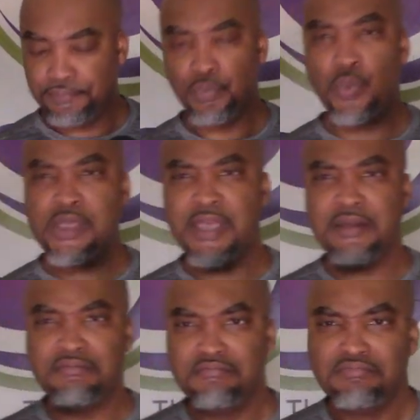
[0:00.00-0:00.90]
We
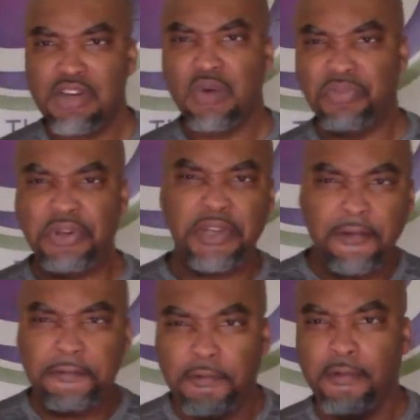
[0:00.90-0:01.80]
can, you know,
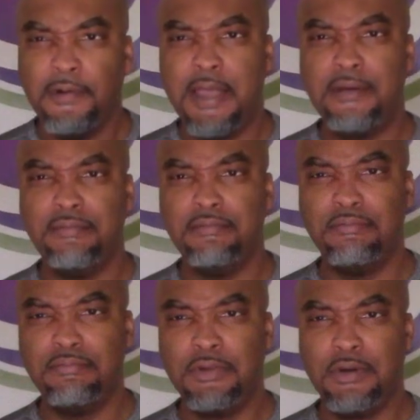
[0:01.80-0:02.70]
differ and,
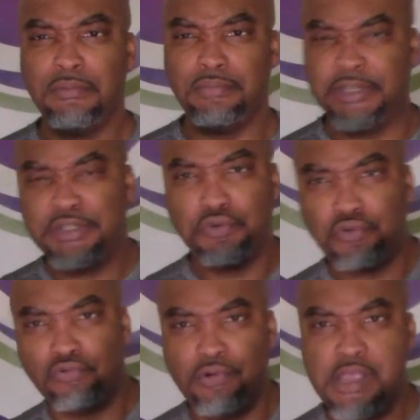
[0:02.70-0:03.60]
you know,
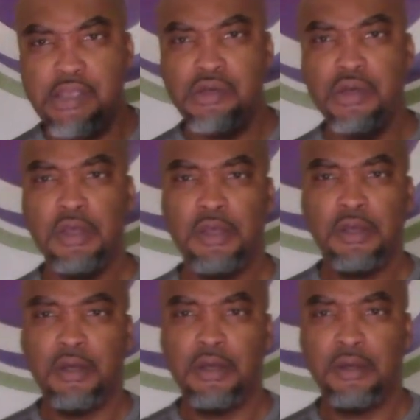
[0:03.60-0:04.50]
disagree
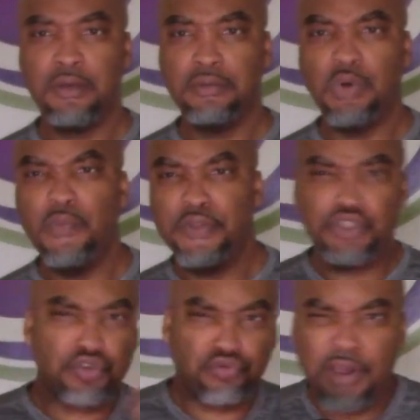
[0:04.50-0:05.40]
on the
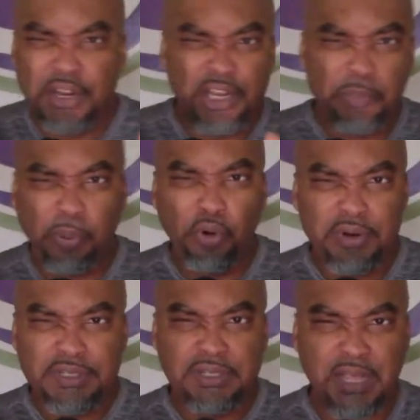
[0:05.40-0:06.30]
Trinity per
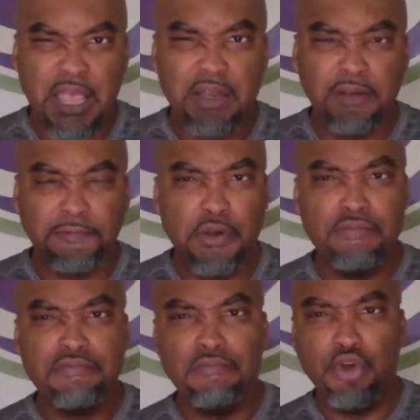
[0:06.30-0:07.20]
se, different
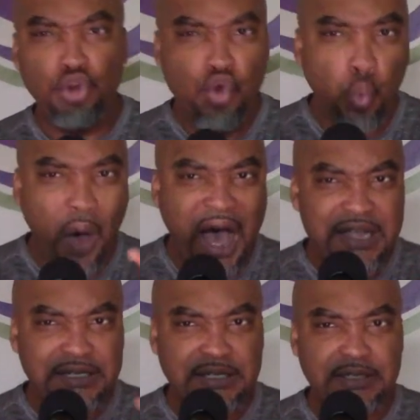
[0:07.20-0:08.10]

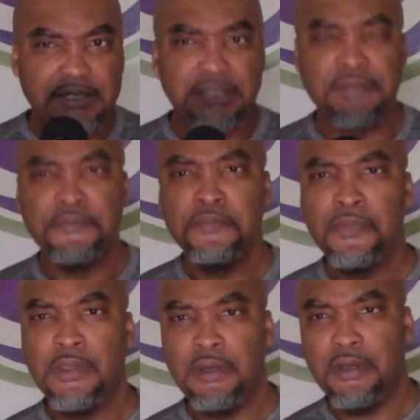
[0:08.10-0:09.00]
nuances
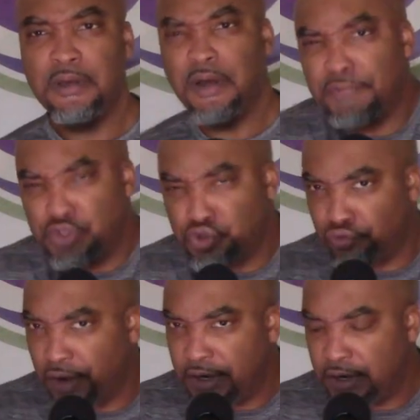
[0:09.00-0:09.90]
of the
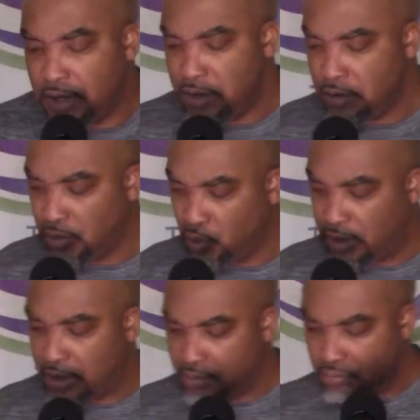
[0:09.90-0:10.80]
Trinity. You know, we
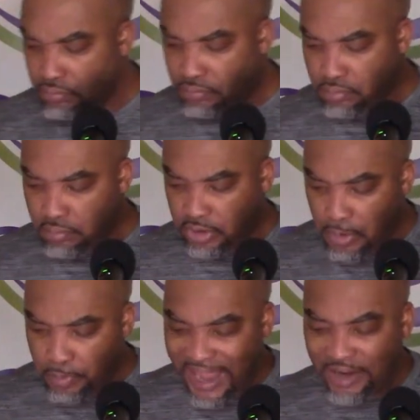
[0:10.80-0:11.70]
can
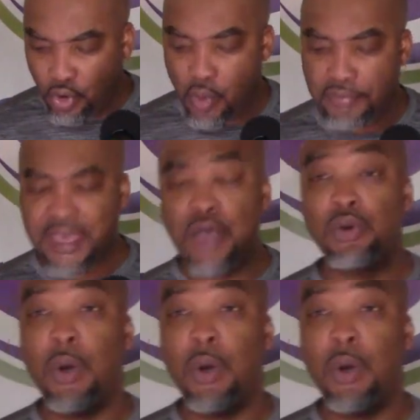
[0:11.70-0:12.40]
debate on that.